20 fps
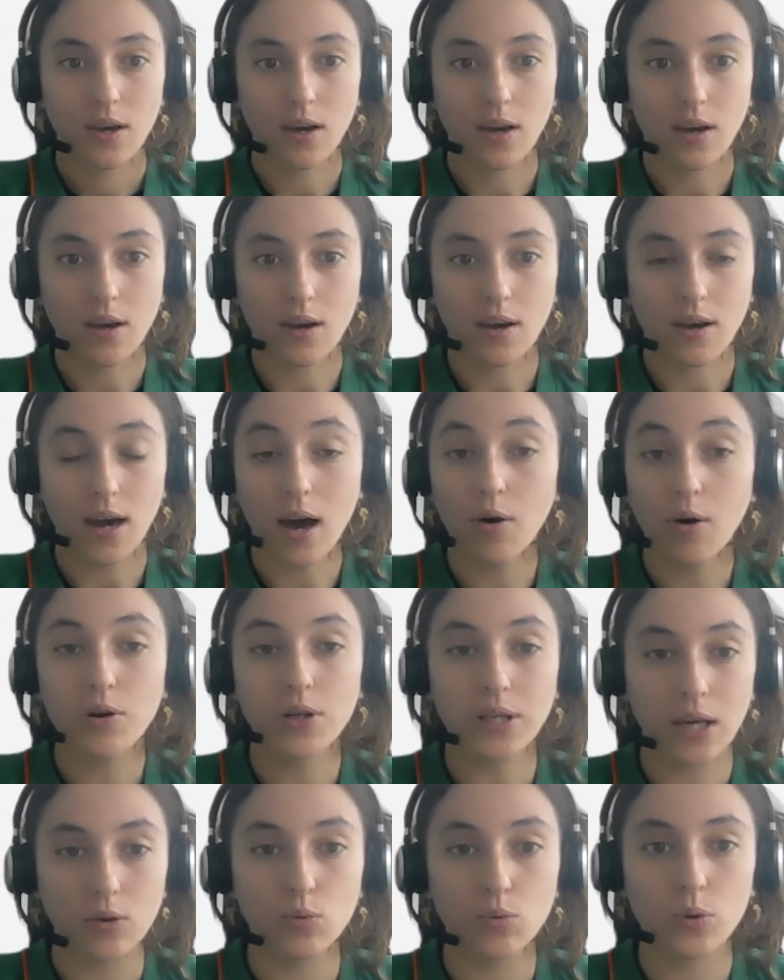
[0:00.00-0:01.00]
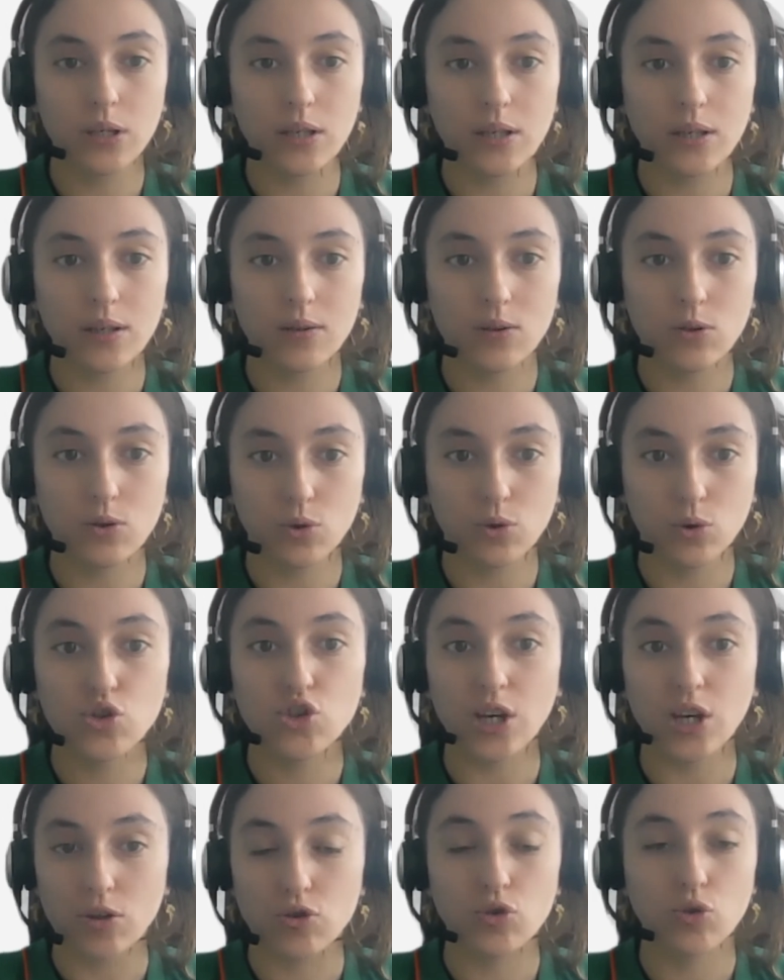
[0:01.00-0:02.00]
How can we,
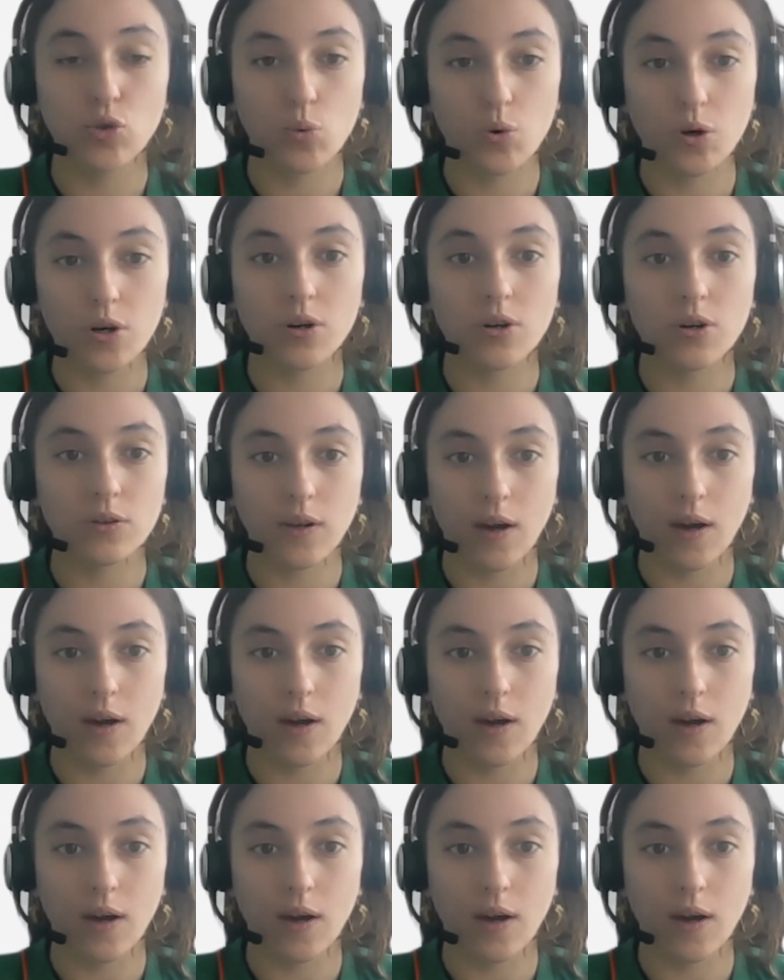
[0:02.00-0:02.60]
change the world?